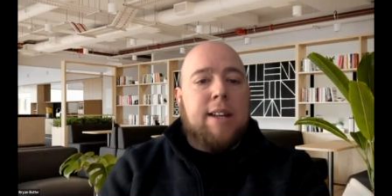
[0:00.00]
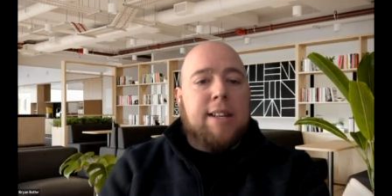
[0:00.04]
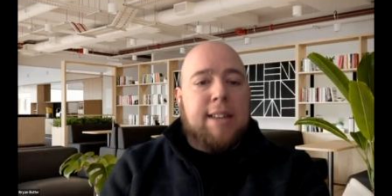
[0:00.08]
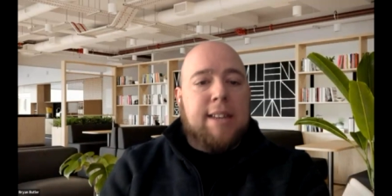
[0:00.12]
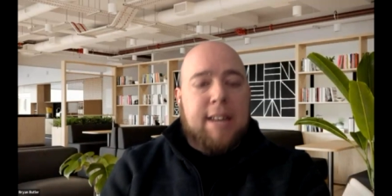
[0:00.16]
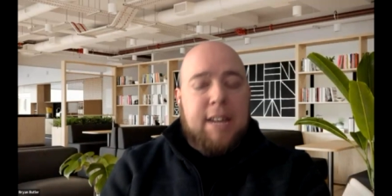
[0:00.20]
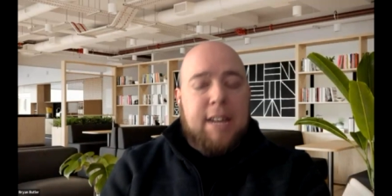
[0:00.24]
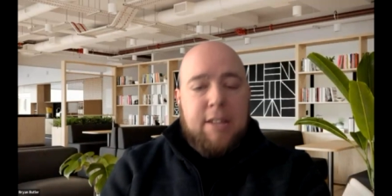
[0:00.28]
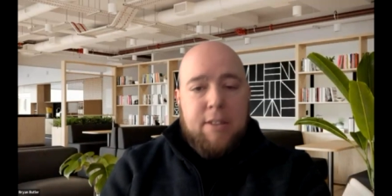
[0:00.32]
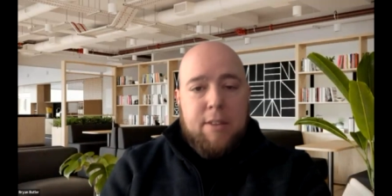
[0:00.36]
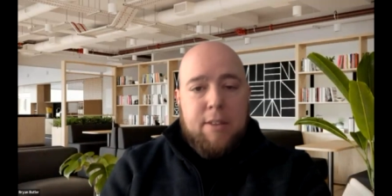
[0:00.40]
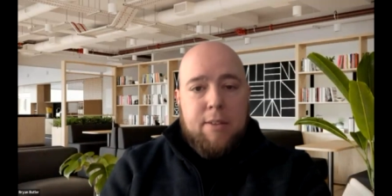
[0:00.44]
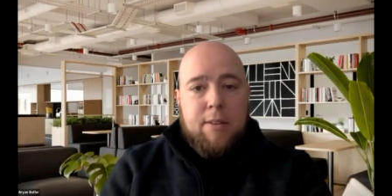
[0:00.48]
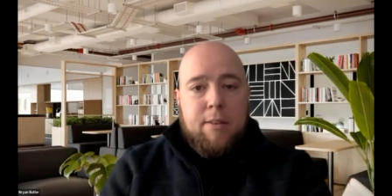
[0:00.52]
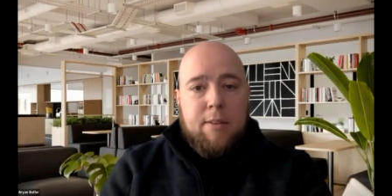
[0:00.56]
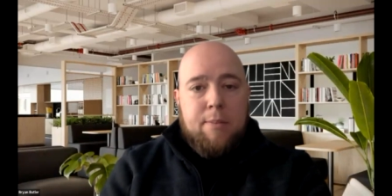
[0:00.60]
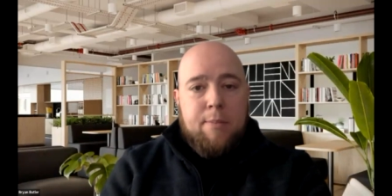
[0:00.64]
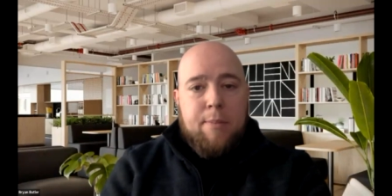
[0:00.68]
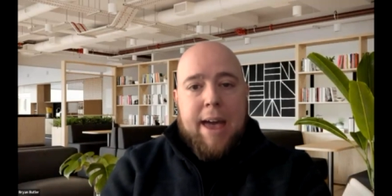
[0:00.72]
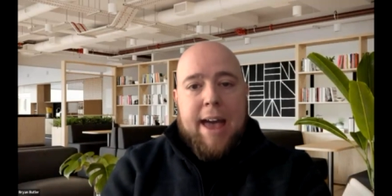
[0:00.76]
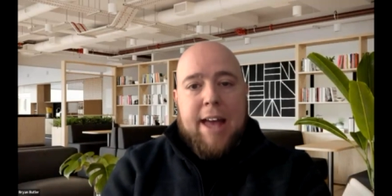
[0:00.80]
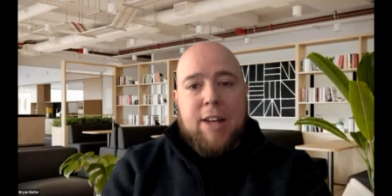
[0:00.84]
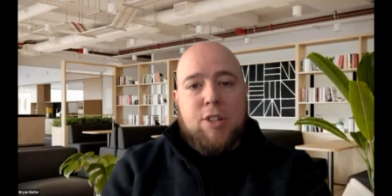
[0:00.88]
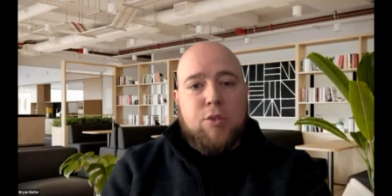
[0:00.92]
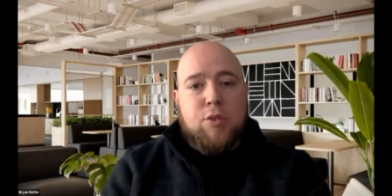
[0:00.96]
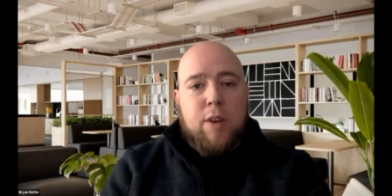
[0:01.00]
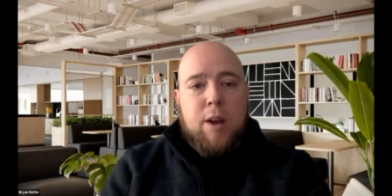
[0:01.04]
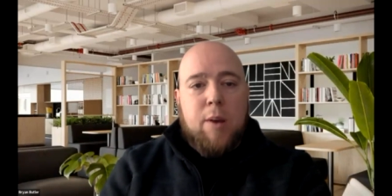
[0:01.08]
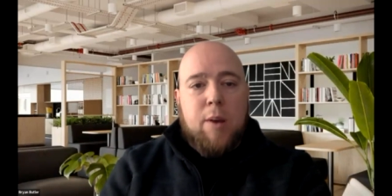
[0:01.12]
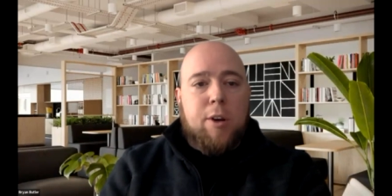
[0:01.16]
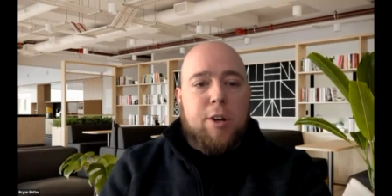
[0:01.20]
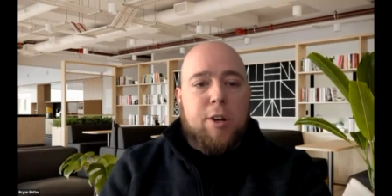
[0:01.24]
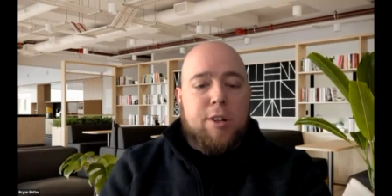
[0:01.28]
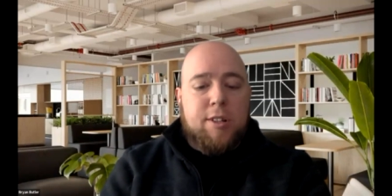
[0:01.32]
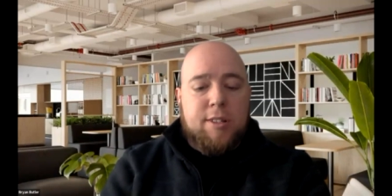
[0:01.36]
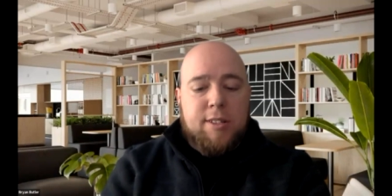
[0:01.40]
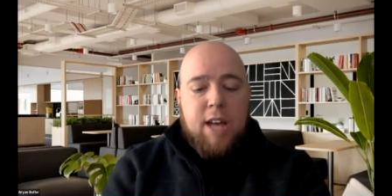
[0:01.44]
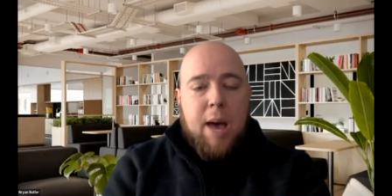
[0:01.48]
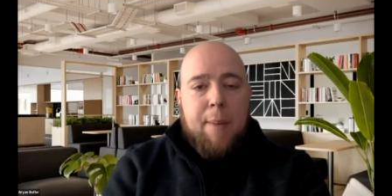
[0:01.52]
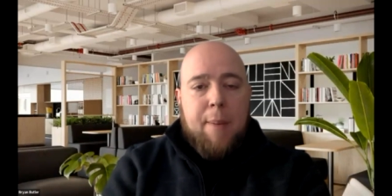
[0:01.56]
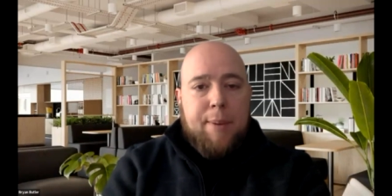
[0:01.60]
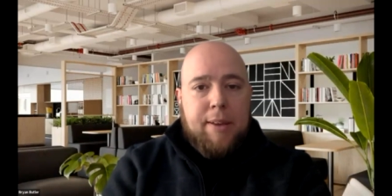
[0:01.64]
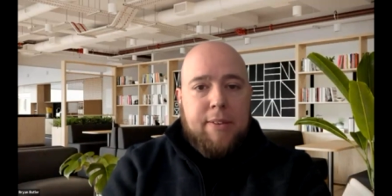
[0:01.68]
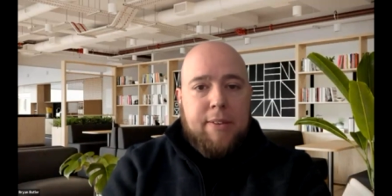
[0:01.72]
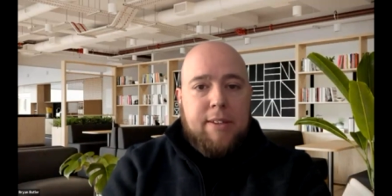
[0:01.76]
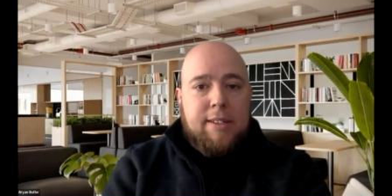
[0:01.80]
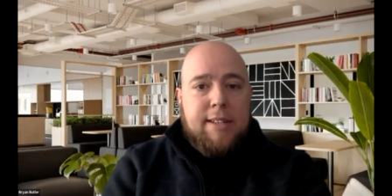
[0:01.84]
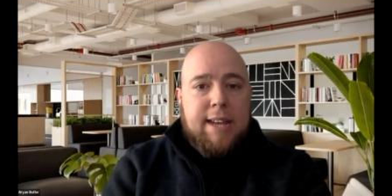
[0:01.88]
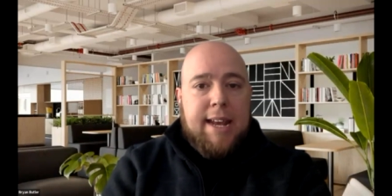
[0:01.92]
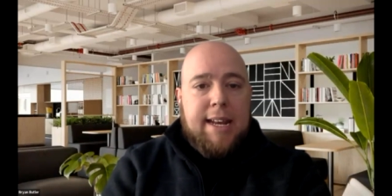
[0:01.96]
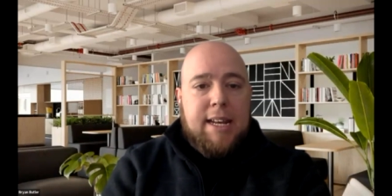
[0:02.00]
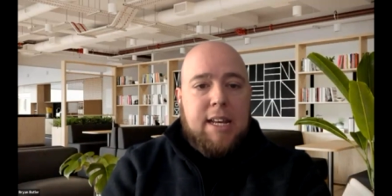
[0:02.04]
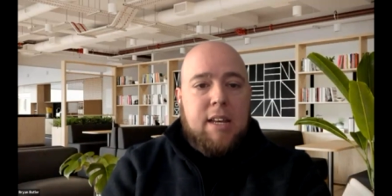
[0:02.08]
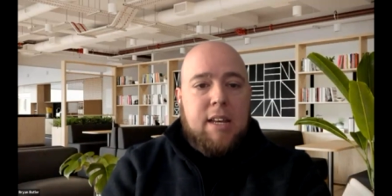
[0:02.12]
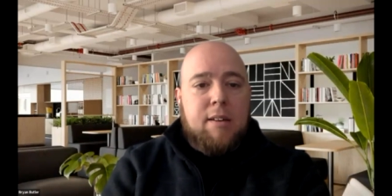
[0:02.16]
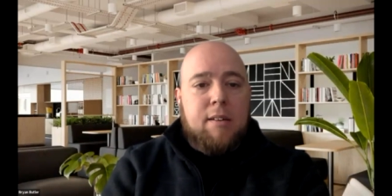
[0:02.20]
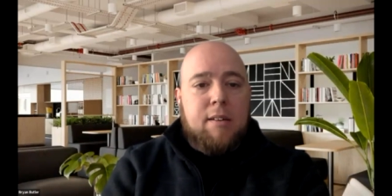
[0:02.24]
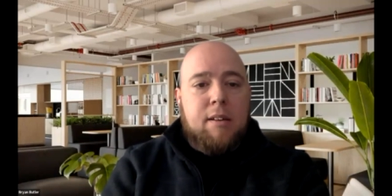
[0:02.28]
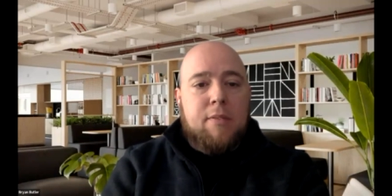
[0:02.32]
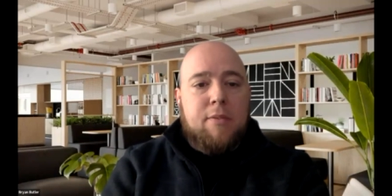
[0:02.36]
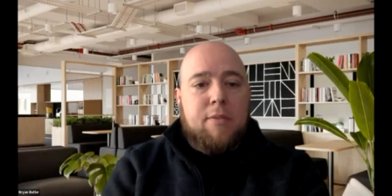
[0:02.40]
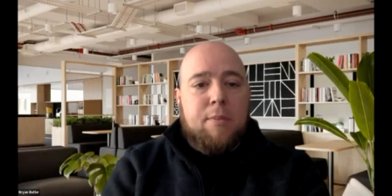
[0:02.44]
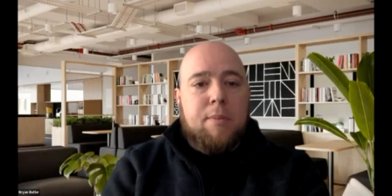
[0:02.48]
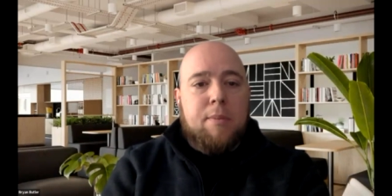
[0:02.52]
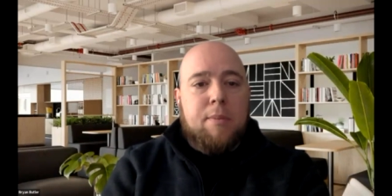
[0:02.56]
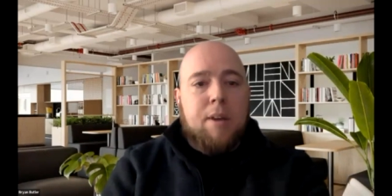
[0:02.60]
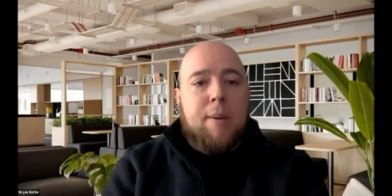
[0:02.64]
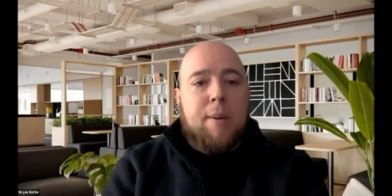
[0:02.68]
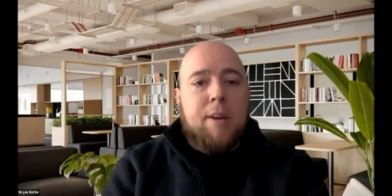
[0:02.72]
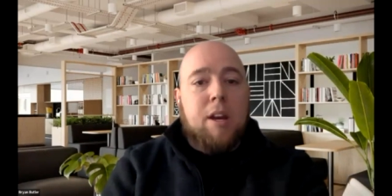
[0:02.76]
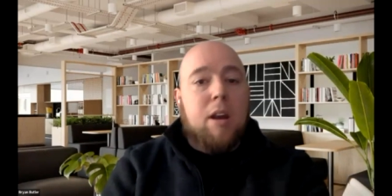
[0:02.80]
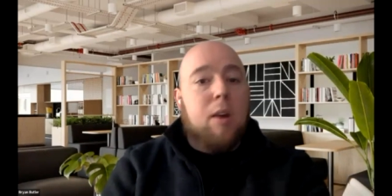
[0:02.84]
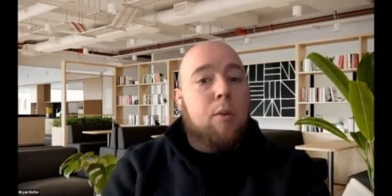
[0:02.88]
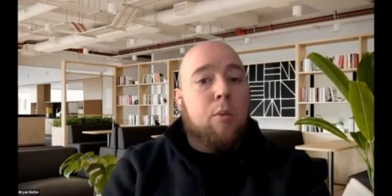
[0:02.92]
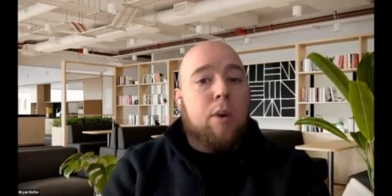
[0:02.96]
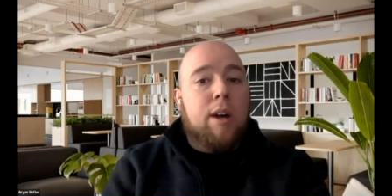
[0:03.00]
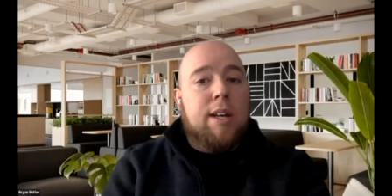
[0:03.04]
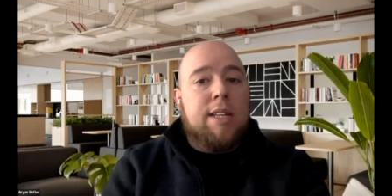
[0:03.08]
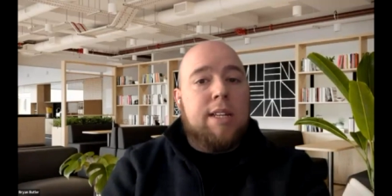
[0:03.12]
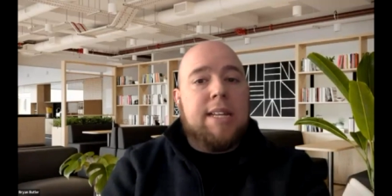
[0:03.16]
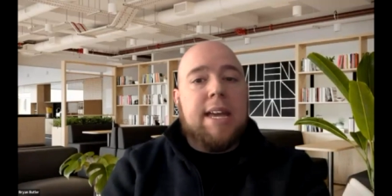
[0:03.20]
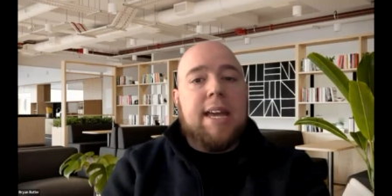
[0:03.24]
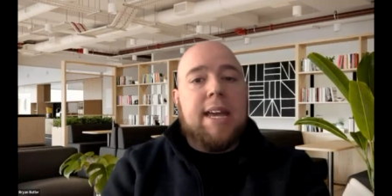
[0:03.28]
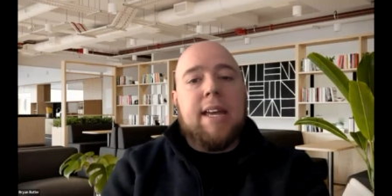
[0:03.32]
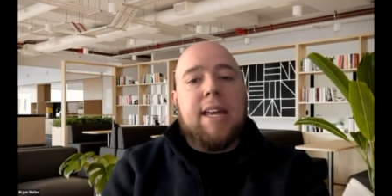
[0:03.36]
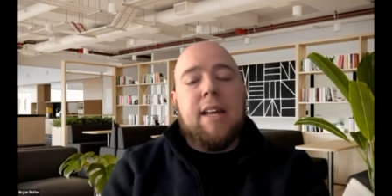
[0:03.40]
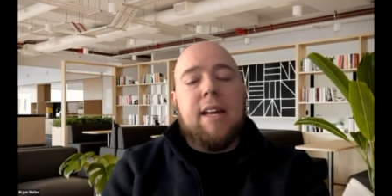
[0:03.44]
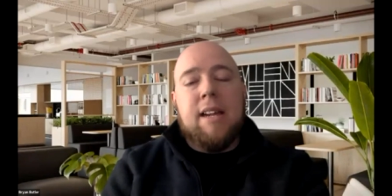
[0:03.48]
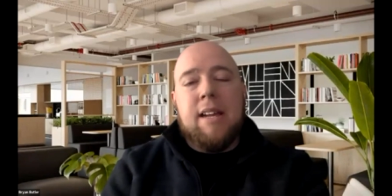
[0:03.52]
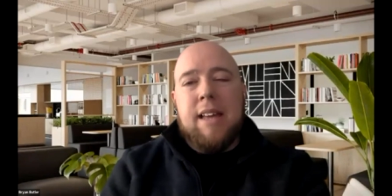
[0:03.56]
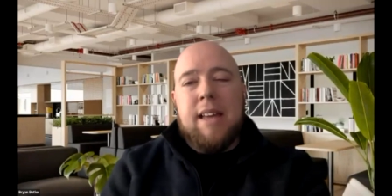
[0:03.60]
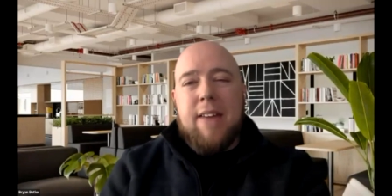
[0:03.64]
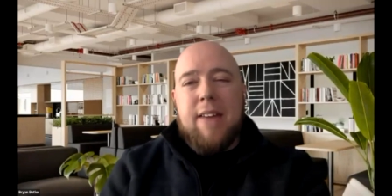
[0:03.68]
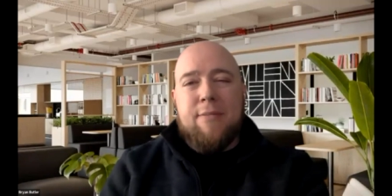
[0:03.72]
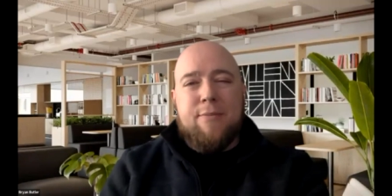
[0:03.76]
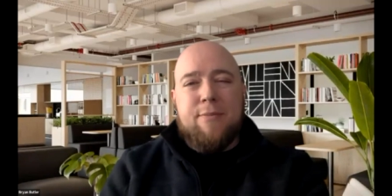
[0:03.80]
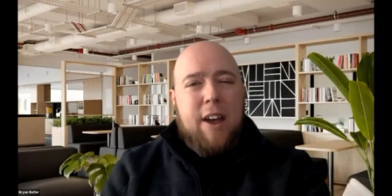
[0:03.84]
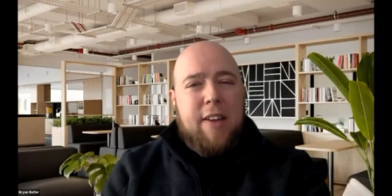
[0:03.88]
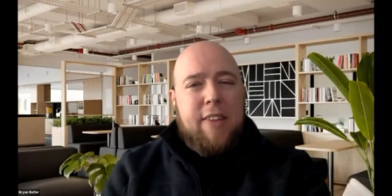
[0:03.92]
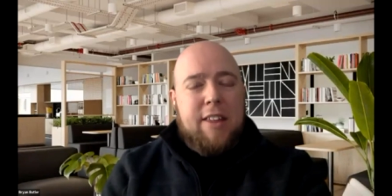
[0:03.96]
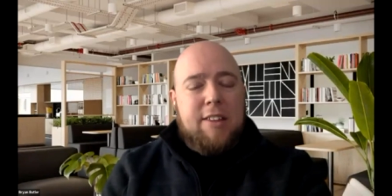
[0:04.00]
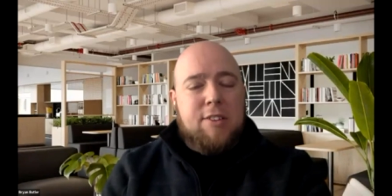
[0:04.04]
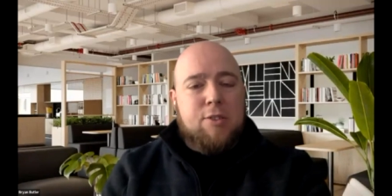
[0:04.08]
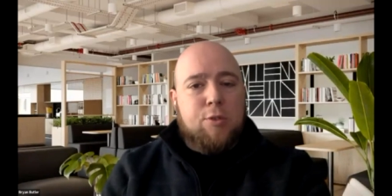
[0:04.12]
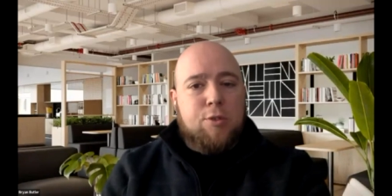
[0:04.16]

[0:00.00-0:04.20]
and finding kind of the match rate where you're stopping the data from coming on one day